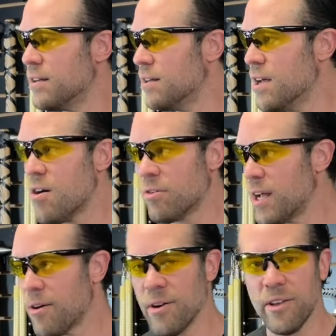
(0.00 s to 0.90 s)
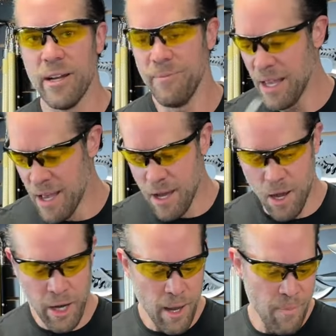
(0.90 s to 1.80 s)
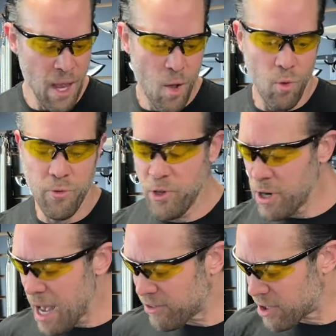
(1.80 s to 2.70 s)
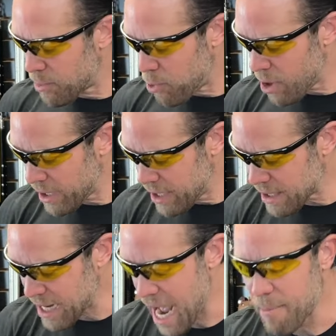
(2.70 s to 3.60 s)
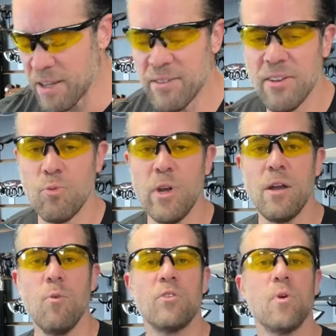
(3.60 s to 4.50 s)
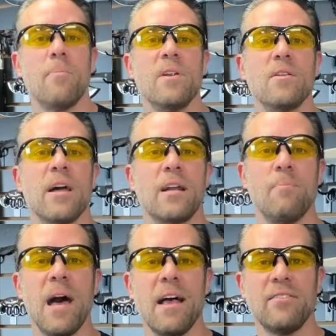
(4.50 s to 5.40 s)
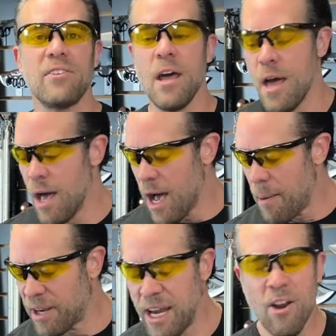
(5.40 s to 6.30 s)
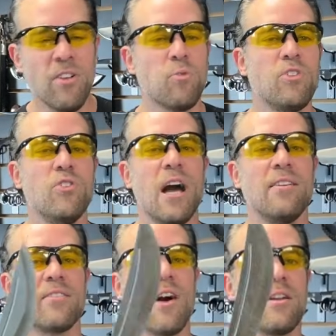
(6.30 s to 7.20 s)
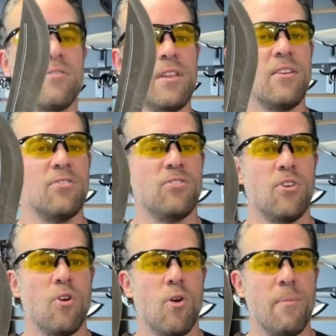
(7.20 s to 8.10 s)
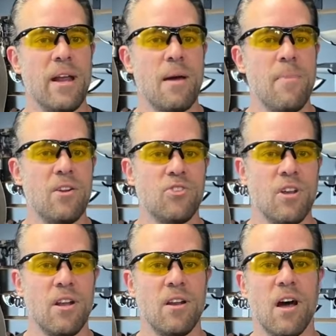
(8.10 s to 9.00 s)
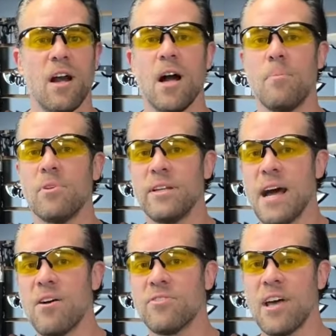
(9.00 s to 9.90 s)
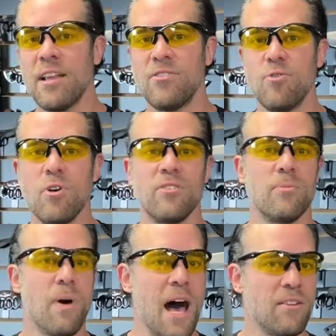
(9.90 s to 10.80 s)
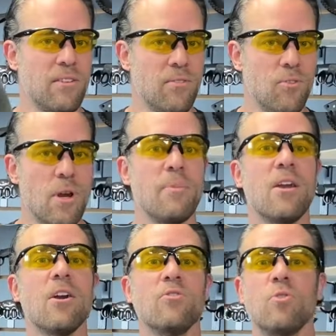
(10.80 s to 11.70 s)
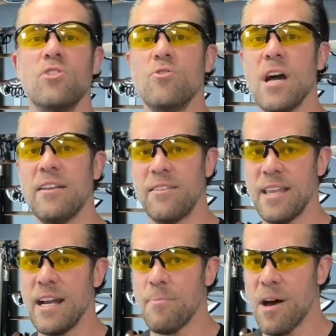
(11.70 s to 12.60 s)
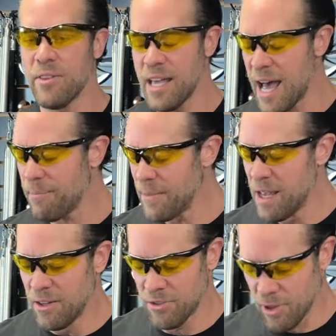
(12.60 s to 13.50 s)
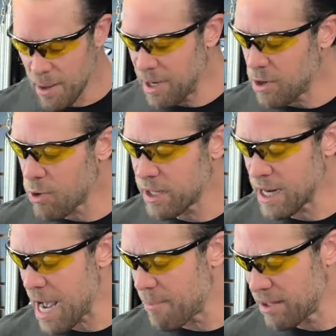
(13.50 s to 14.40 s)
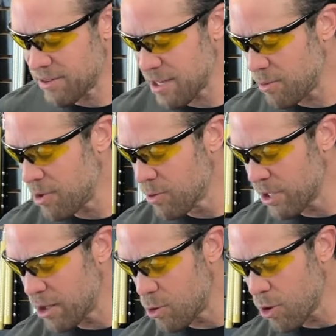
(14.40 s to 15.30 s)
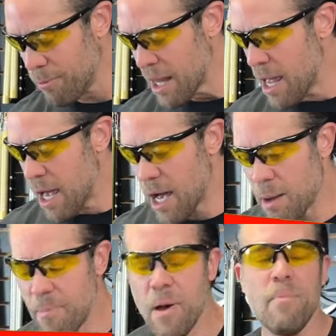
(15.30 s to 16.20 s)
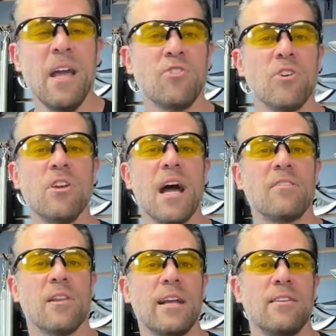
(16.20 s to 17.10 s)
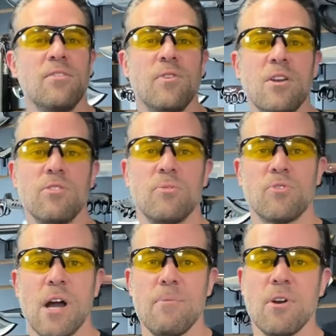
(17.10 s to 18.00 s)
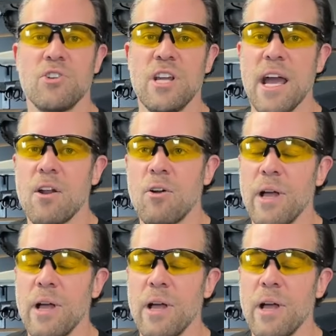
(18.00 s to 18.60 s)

No, not really. Okay. Well, if you guys could put in the comments this week which weapon you like best. I'm curious what you guys thought of this too. I mean, I mentioned a couple of downsides to it, some positives to it. I'm curious what you guys think about that. So let me know in the comments. That would be really cool. But make sure you guys like this video and subscribe to our channel.